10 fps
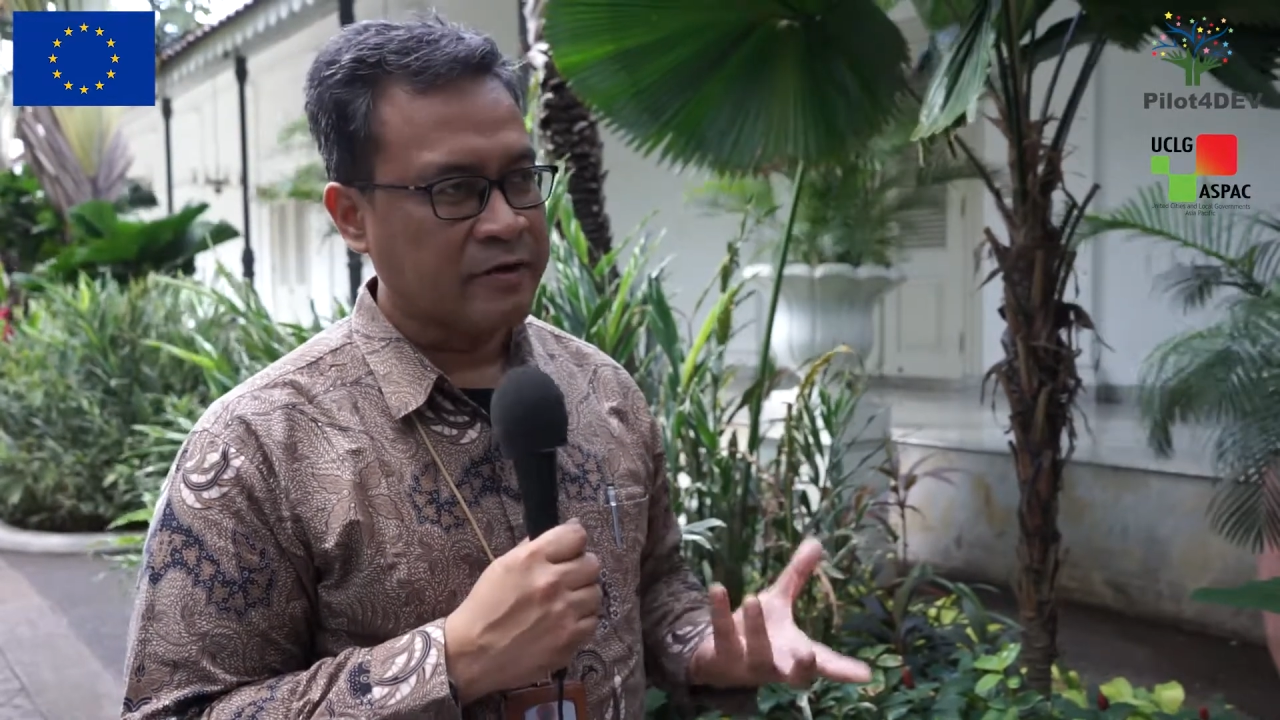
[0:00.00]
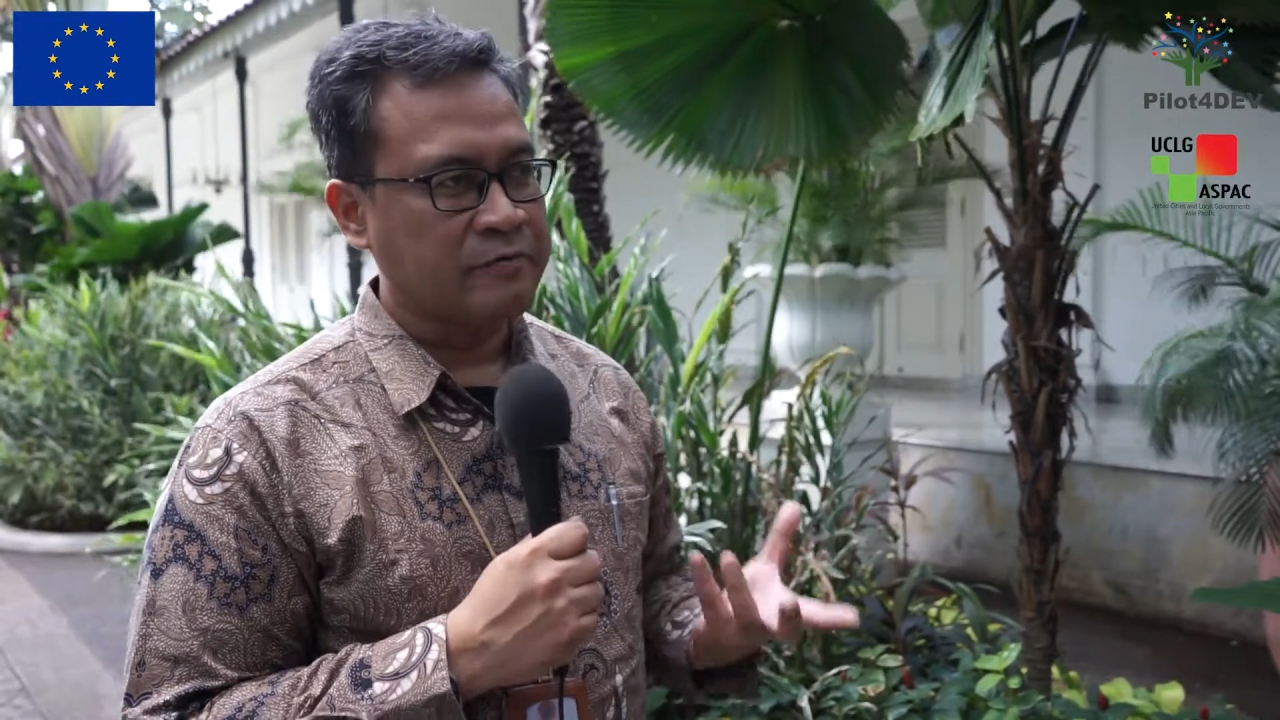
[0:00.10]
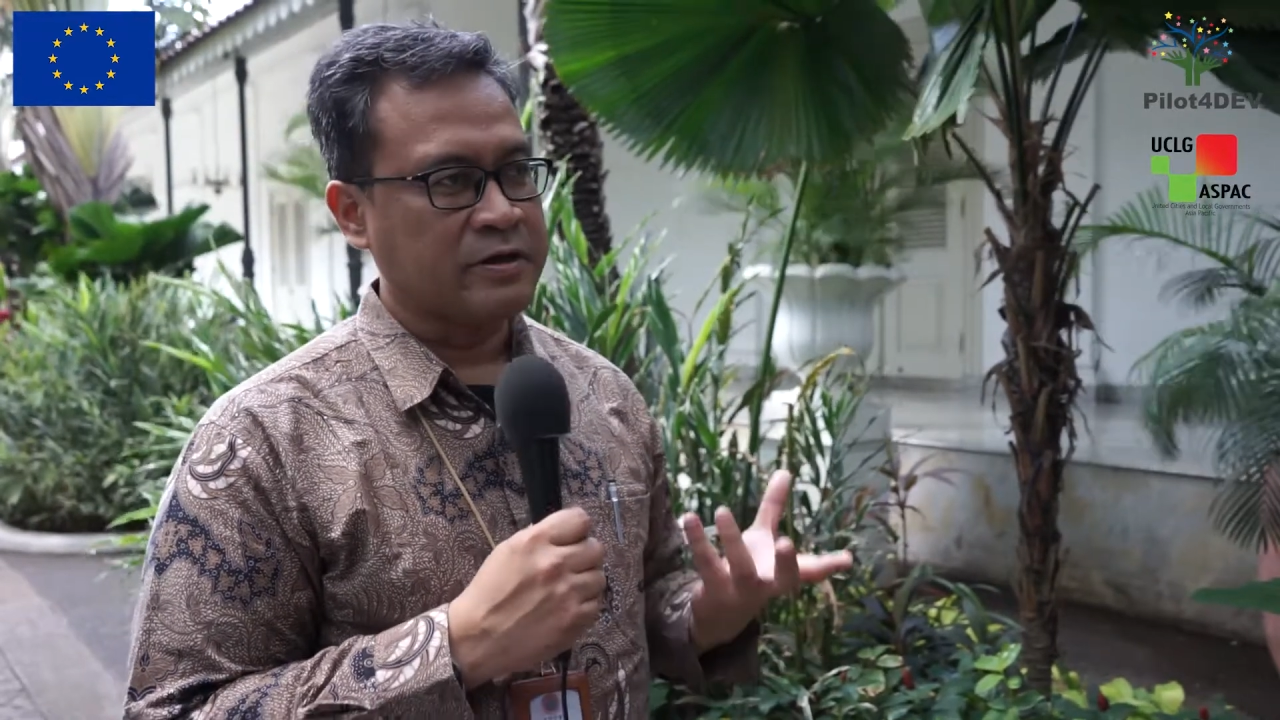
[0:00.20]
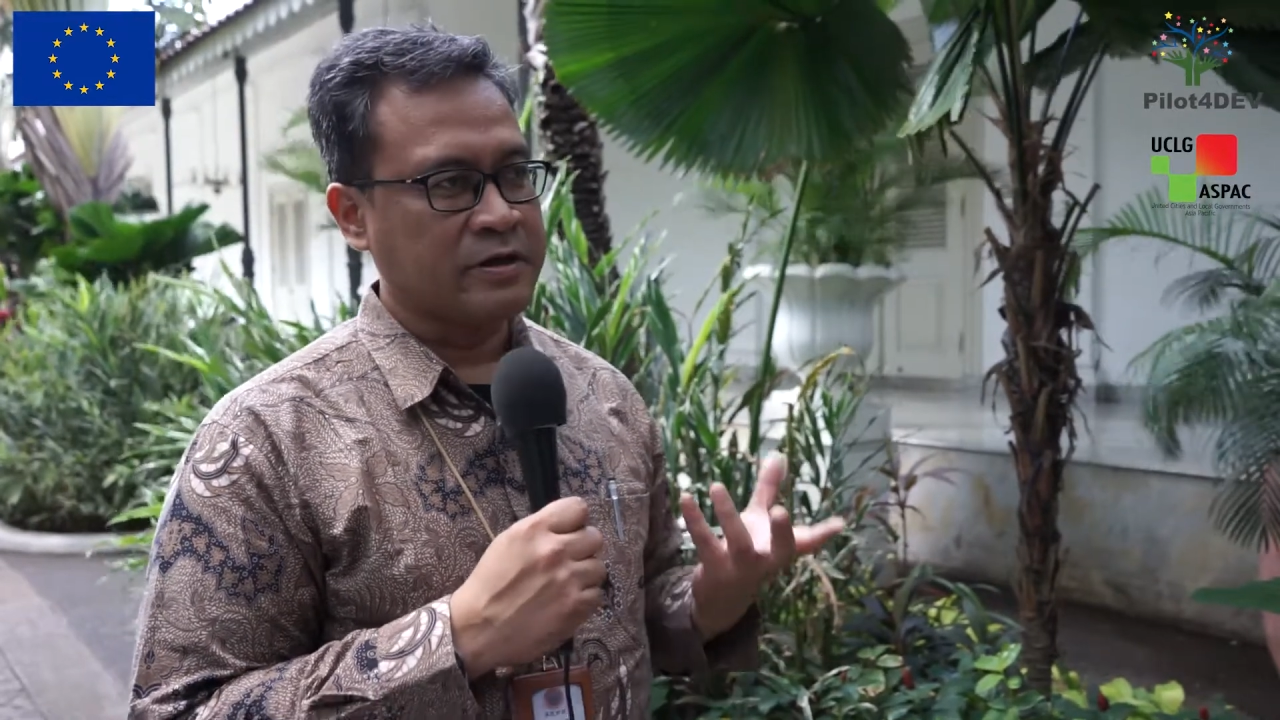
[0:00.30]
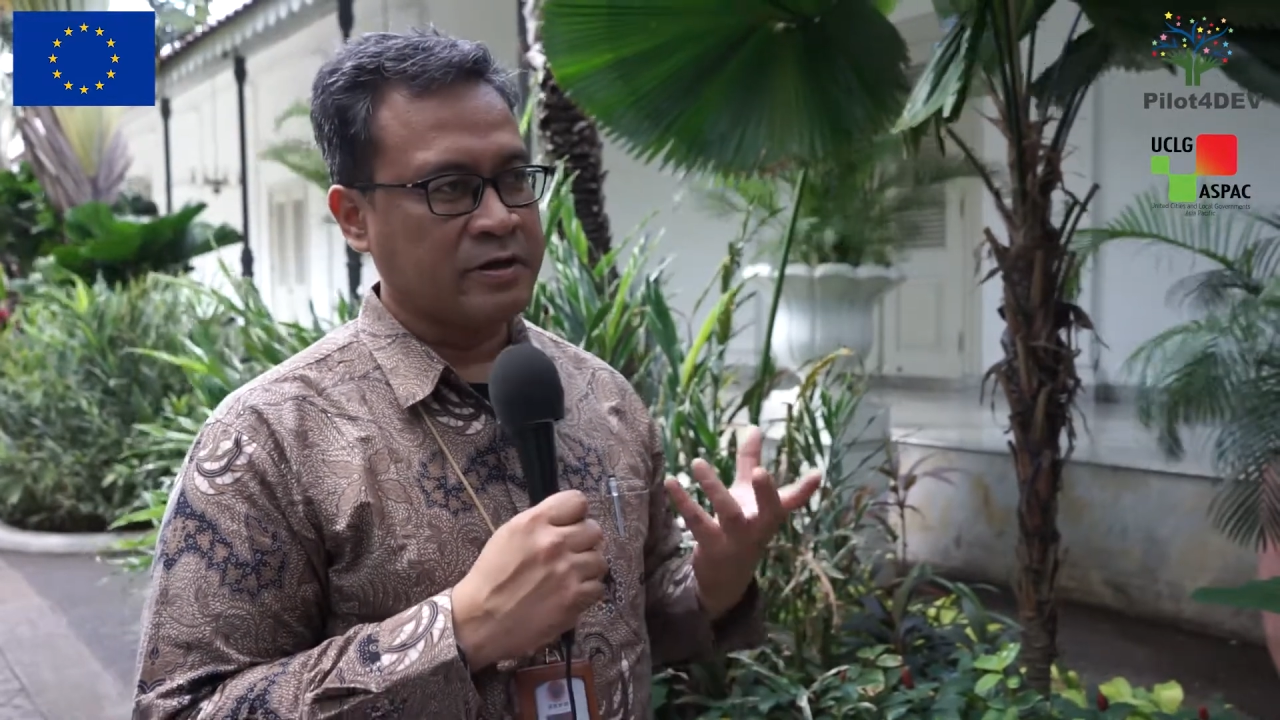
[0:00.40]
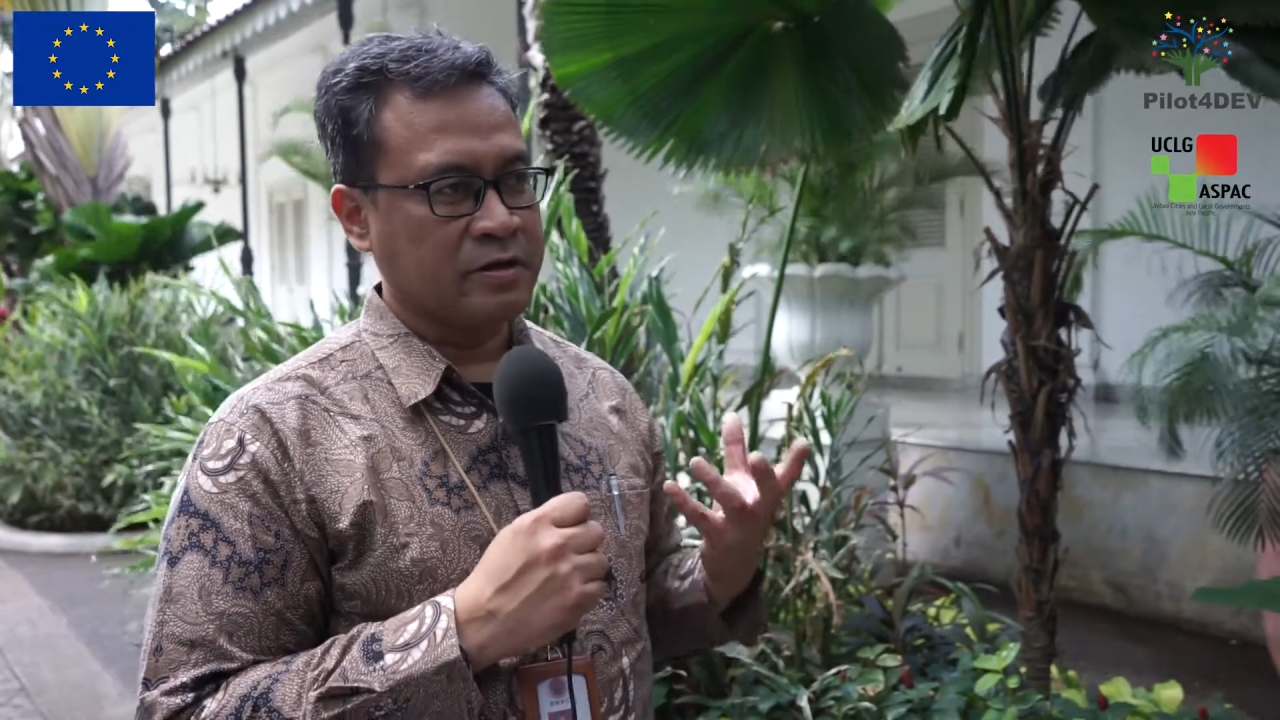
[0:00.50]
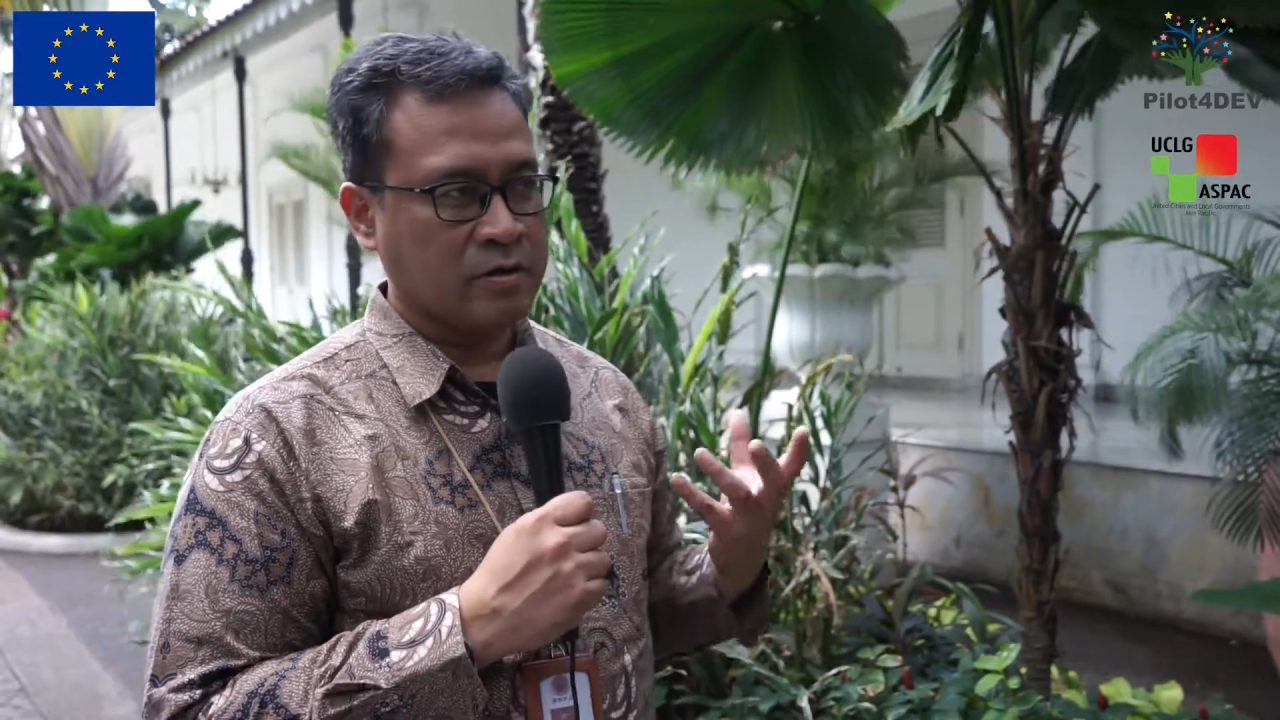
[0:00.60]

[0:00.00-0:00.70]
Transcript: of the